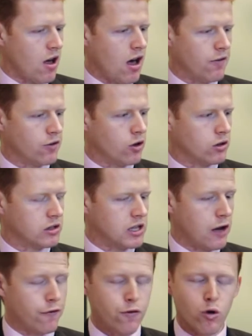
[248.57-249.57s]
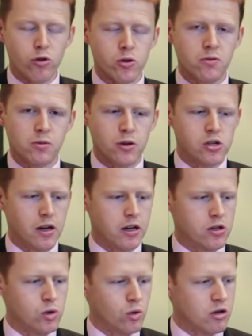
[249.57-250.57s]
I've got 4 groups which I'm
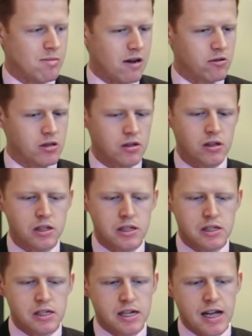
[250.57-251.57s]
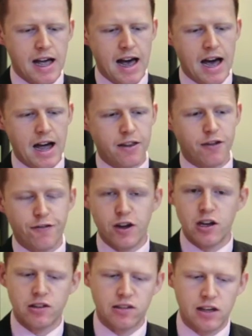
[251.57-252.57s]
going to talk about, and the
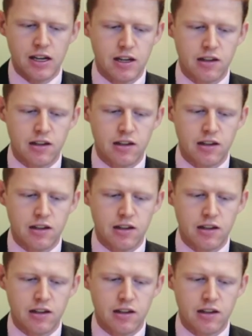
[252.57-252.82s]
first